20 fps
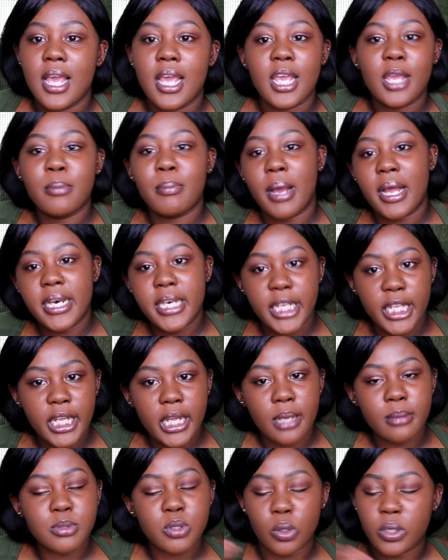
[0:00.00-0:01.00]
hit my
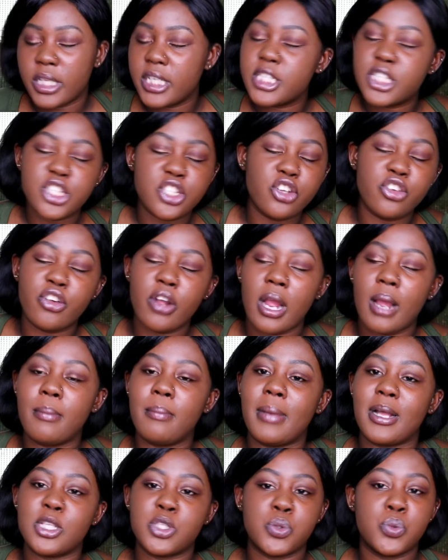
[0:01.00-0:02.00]
DMs on Instagram,
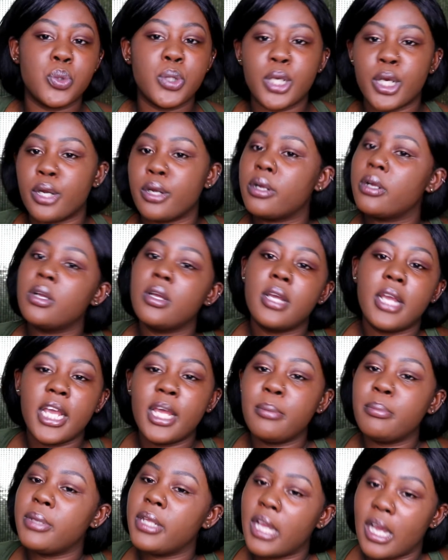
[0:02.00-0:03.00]
my Twitter.
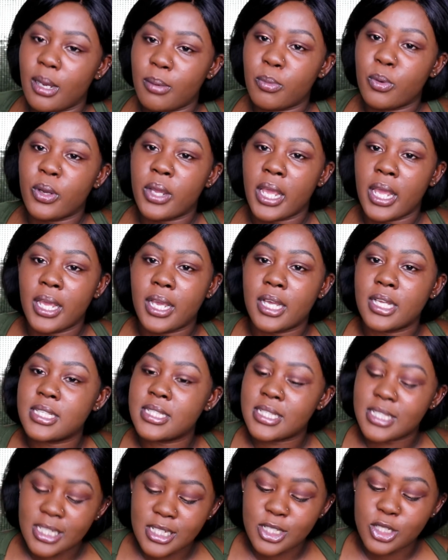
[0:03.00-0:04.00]
Hit me up, okay?
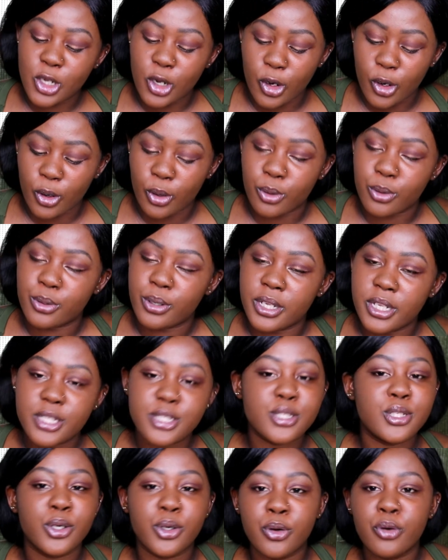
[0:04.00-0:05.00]
Because this girl
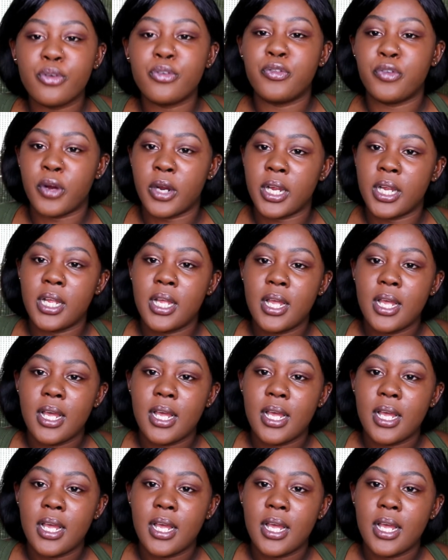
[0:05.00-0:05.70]
is a good friend.